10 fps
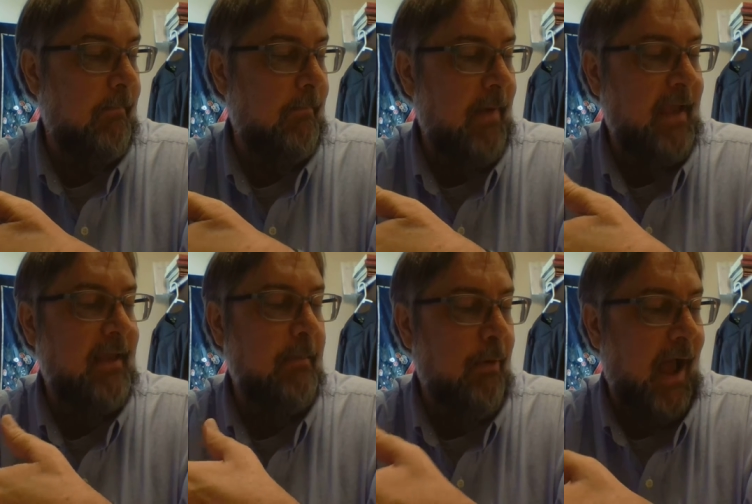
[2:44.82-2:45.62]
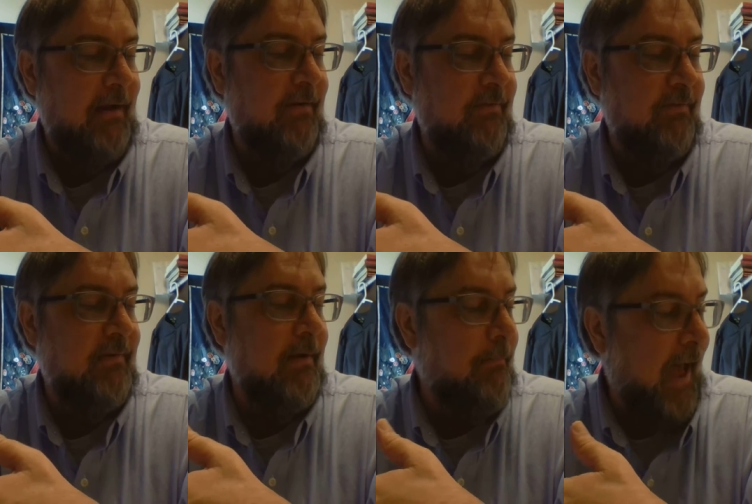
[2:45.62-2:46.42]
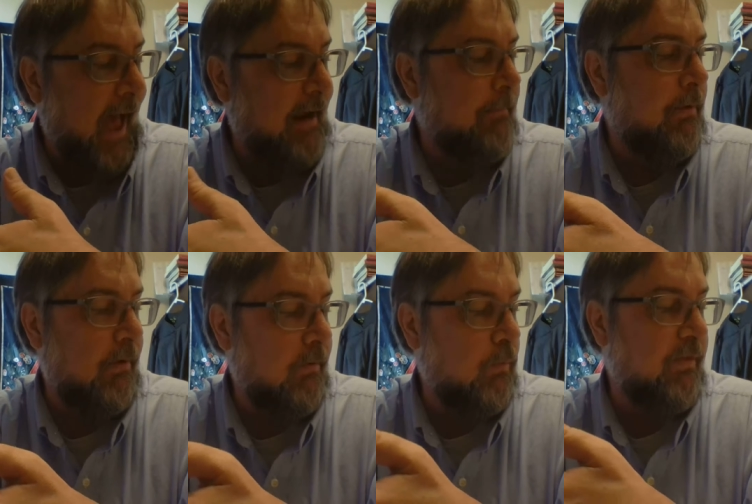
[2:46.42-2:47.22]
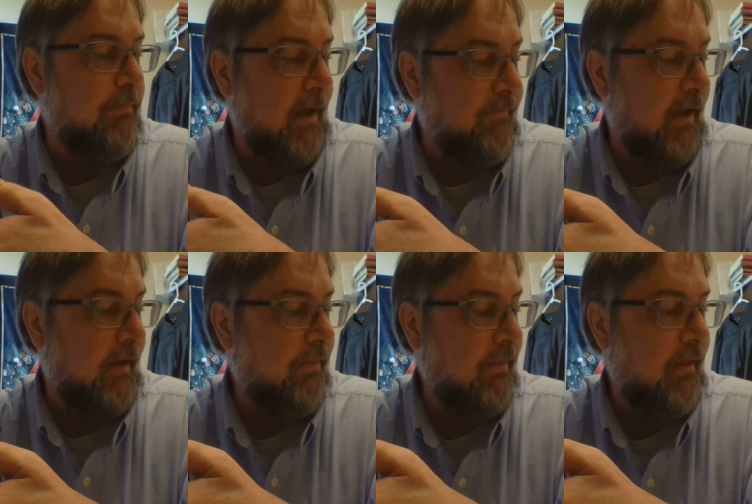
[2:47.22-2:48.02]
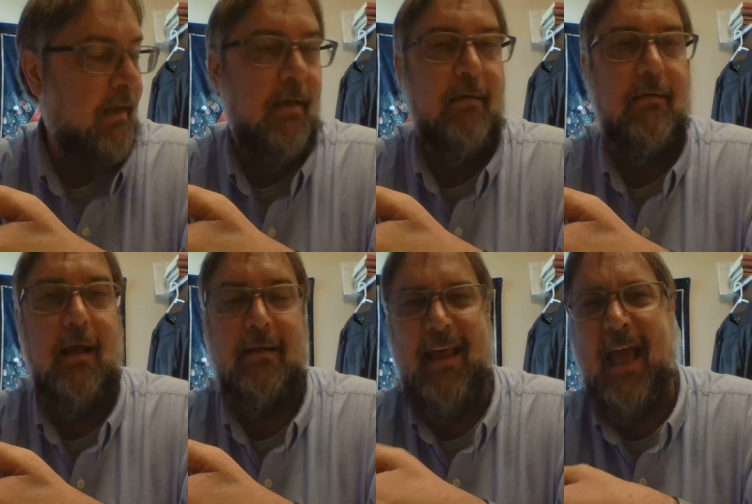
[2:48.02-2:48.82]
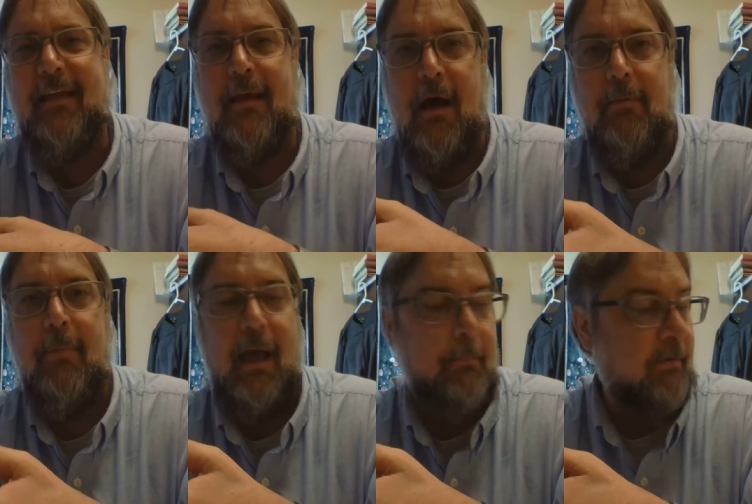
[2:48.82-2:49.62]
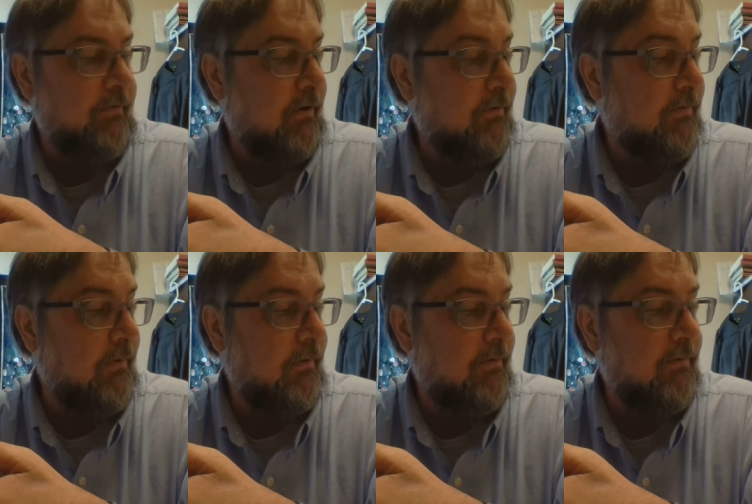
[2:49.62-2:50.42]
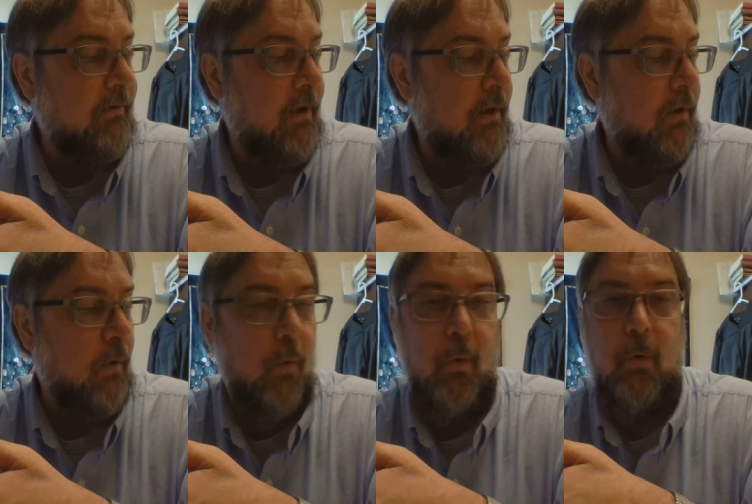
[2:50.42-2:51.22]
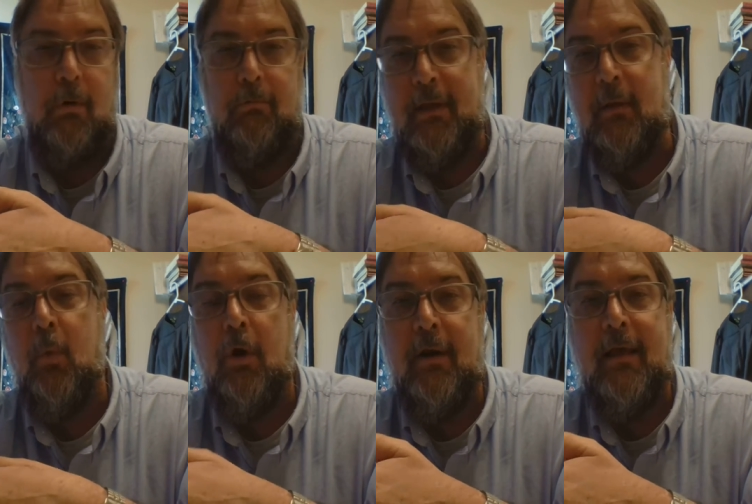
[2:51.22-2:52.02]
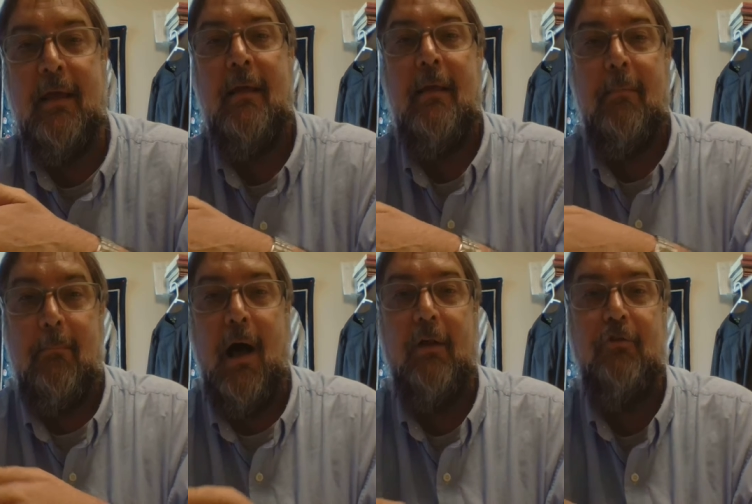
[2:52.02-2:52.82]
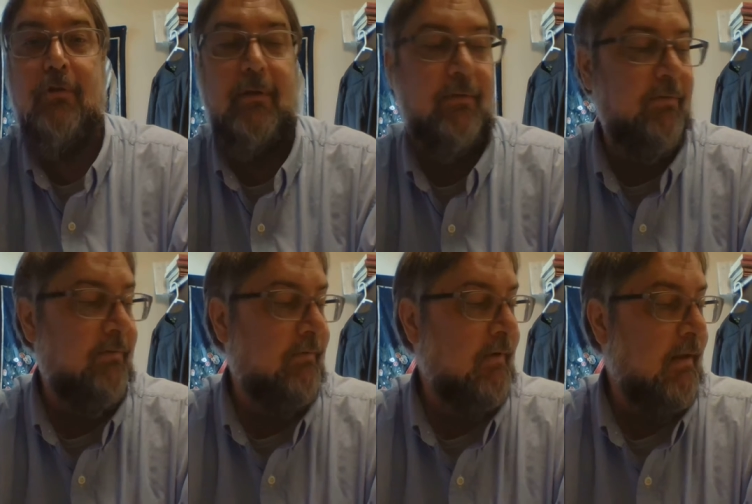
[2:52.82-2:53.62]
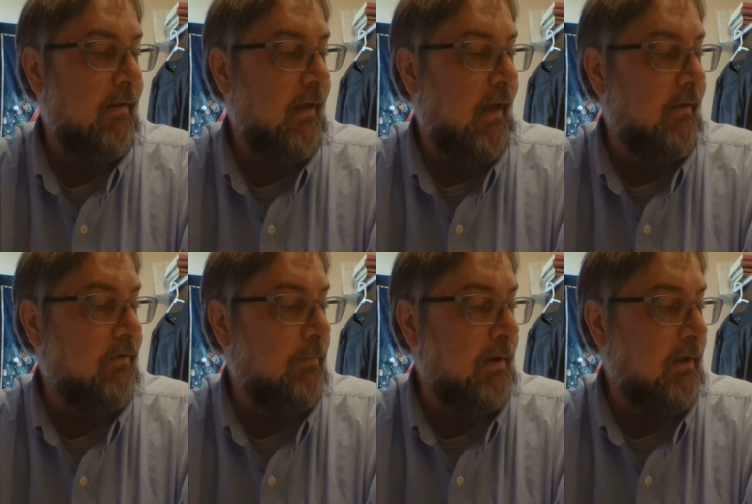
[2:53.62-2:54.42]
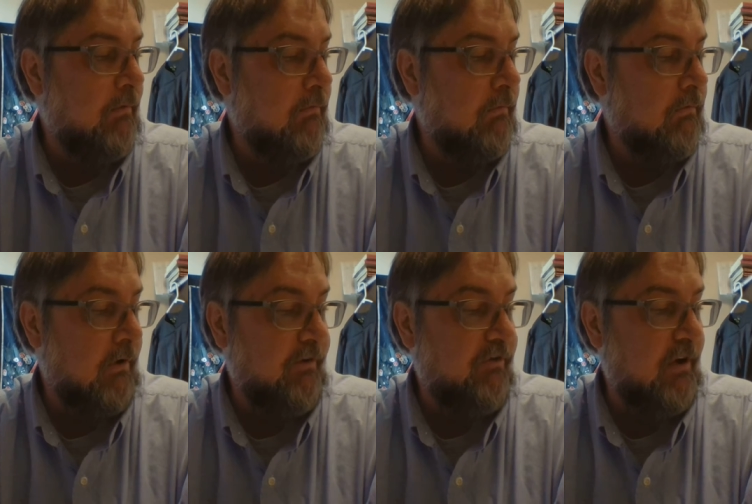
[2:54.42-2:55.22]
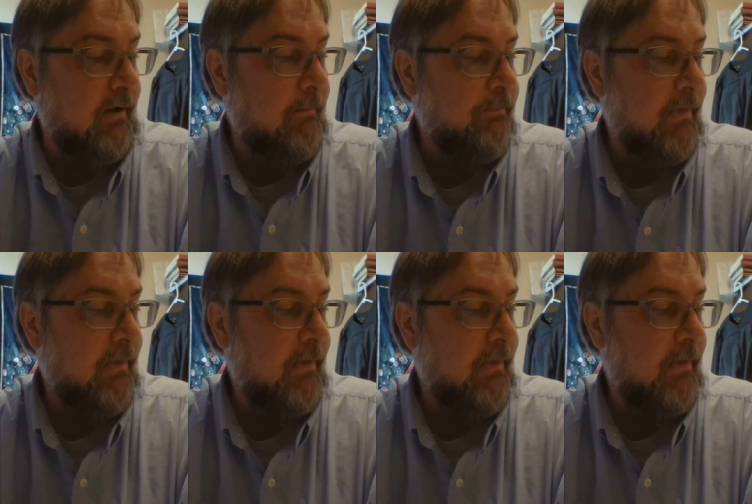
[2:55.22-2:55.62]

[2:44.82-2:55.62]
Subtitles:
making practices compatible with my faith, tacking on Bible verses or rewording mantras to be Christian.